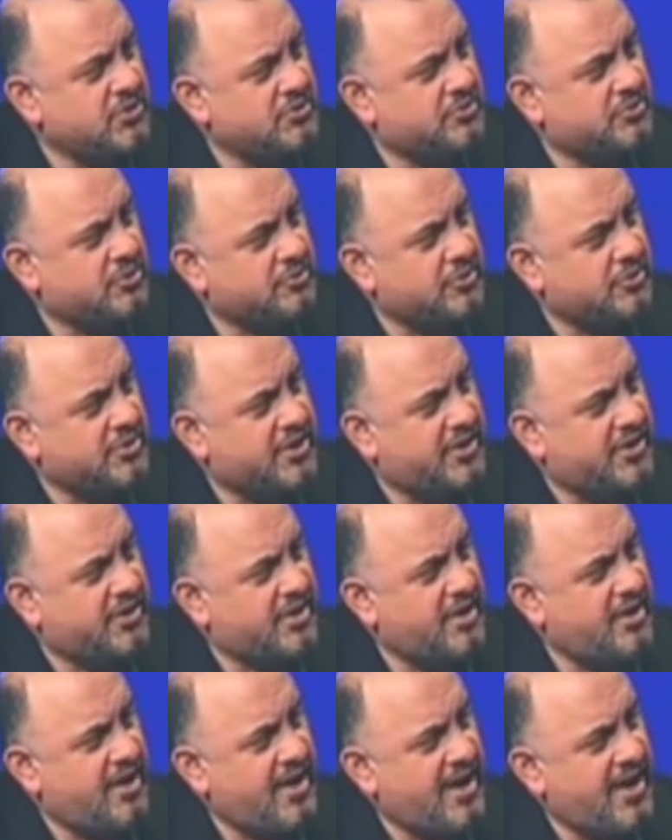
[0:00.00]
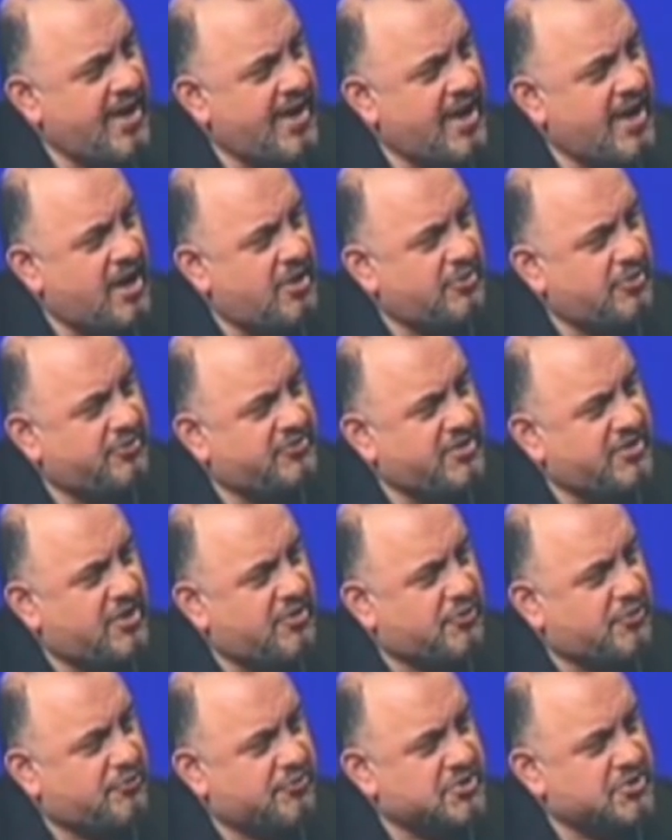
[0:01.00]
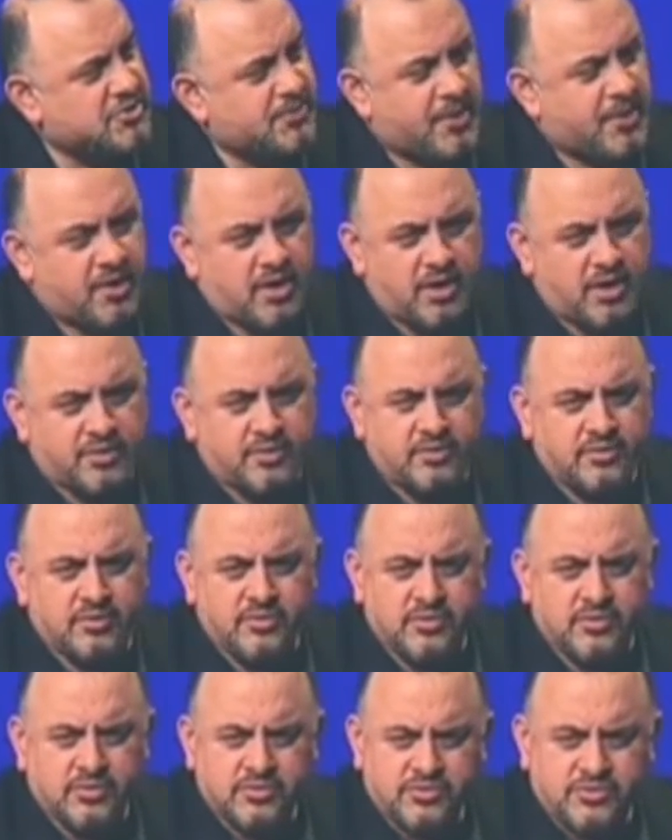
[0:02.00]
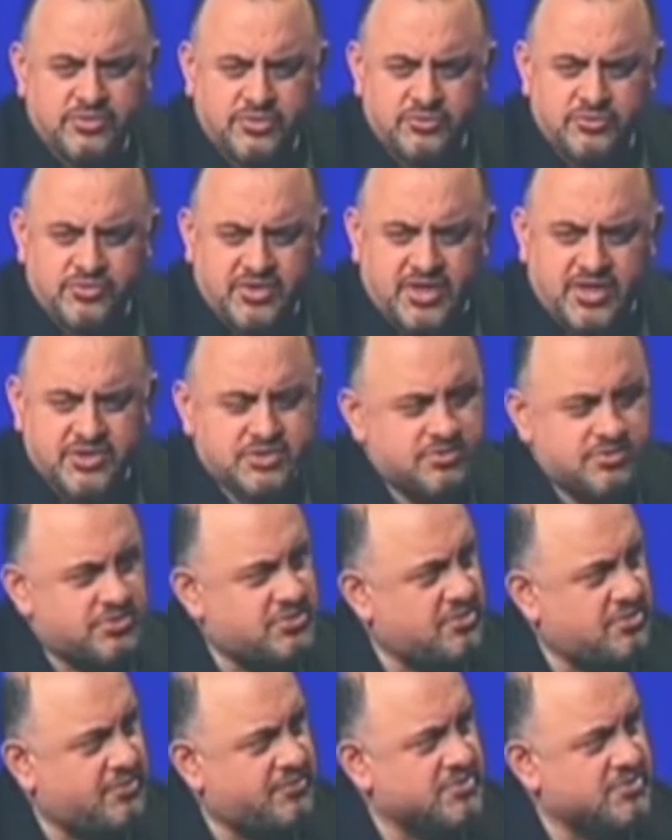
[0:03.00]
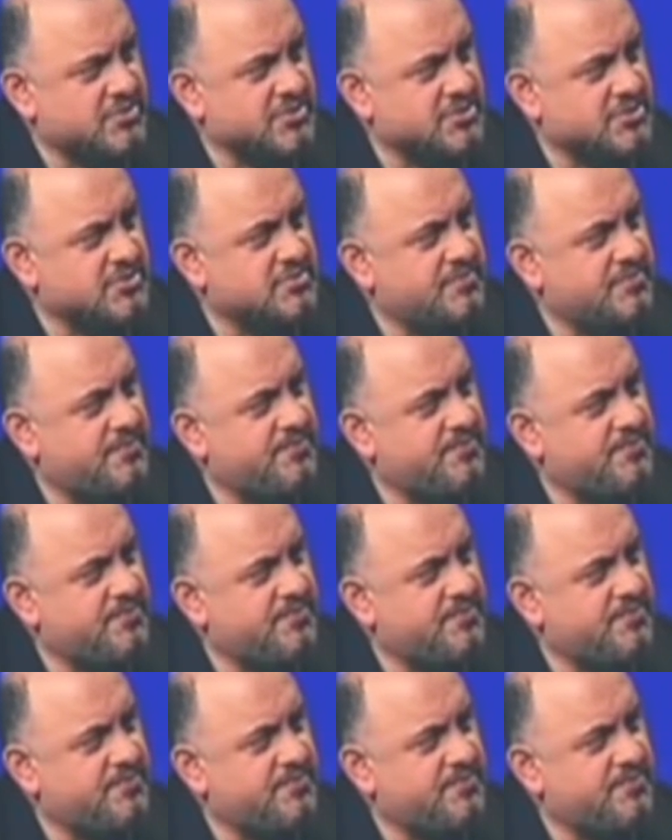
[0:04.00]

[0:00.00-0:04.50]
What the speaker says: to look at how cells respond to textured surfaces.